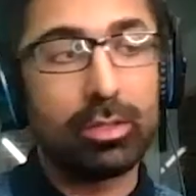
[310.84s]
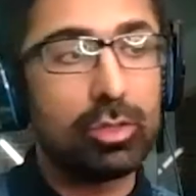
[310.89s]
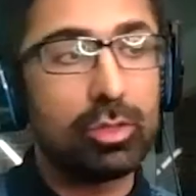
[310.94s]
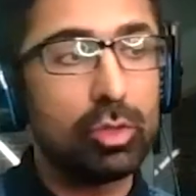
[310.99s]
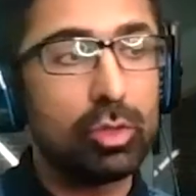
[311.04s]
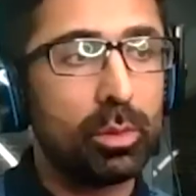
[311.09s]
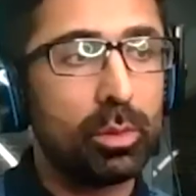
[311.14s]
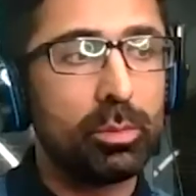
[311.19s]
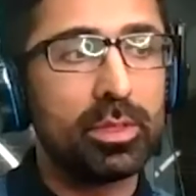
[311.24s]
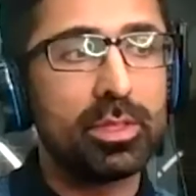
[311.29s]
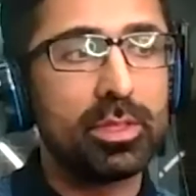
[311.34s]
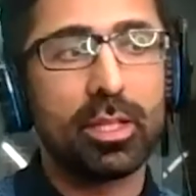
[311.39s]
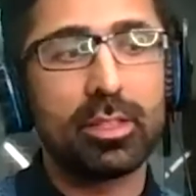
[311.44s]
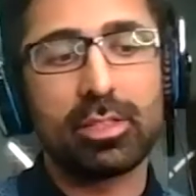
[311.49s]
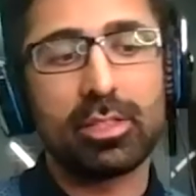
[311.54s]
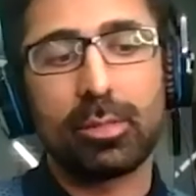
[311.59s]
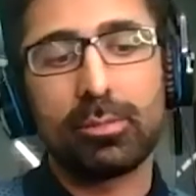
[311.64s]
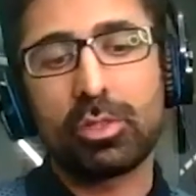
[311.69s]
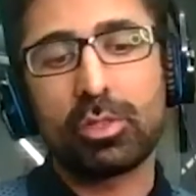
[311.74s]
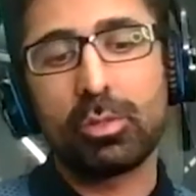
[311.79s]
stupid mistakes
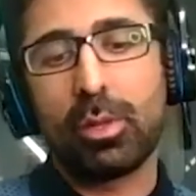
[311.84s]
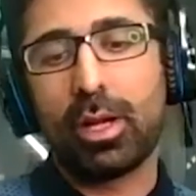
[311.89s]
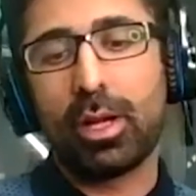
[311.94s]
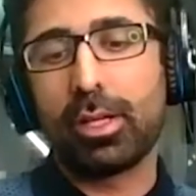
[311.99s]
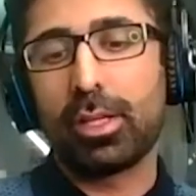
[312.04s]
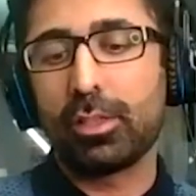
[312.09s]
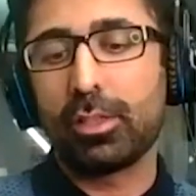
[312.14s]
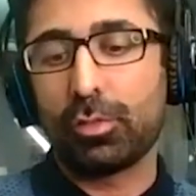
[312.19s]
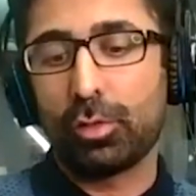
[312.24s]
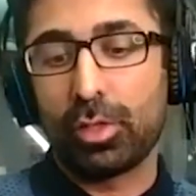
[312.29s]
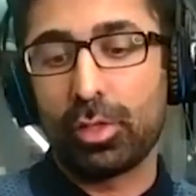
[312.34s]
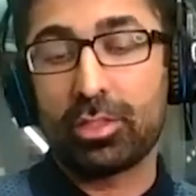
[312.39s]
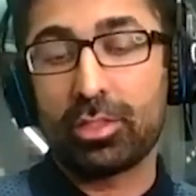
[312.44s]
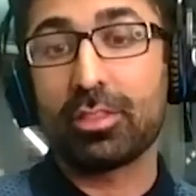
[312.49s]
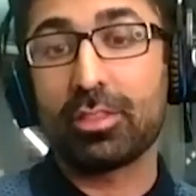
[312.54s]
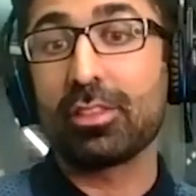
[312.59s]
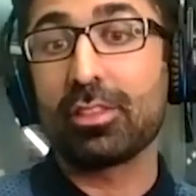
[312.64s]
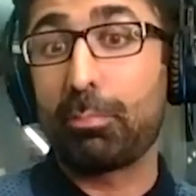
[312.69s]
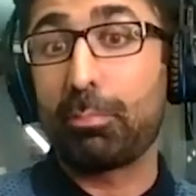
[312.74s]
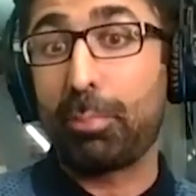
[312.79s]
comes to mind is, for
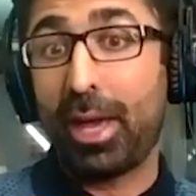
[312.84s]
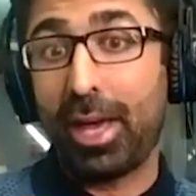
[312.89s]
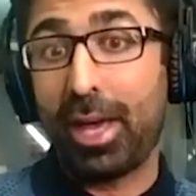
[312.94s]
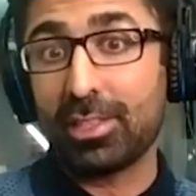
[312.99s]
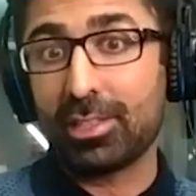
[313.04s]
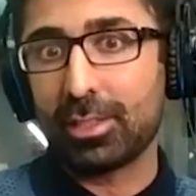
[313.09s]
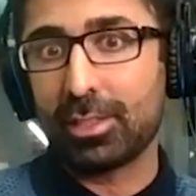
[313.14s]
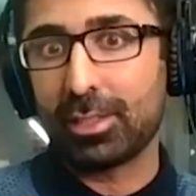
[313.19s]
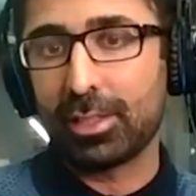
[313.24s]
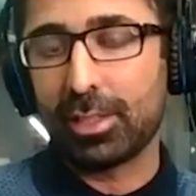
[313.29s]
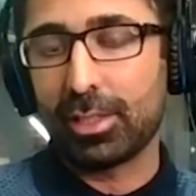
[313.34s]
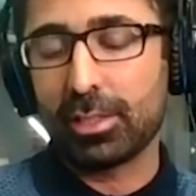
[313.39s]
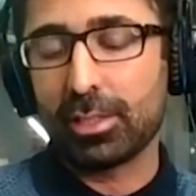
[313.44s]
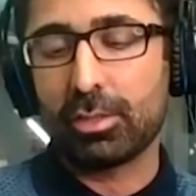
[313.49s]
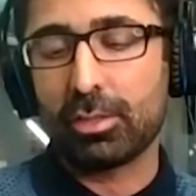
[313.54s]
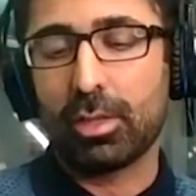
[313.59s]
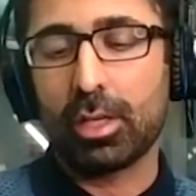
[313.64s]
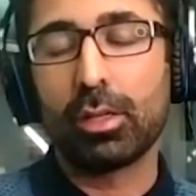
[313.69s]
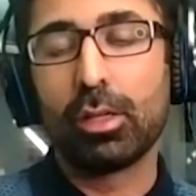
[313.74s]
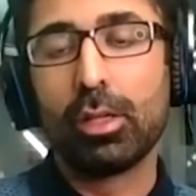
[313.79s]
instance, in the past at least,
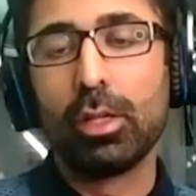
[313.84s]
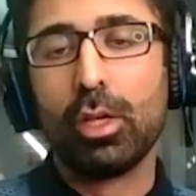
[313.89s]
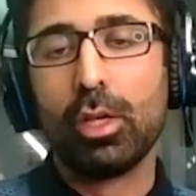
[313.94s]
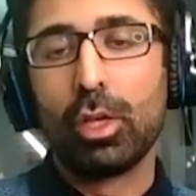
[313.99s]
right?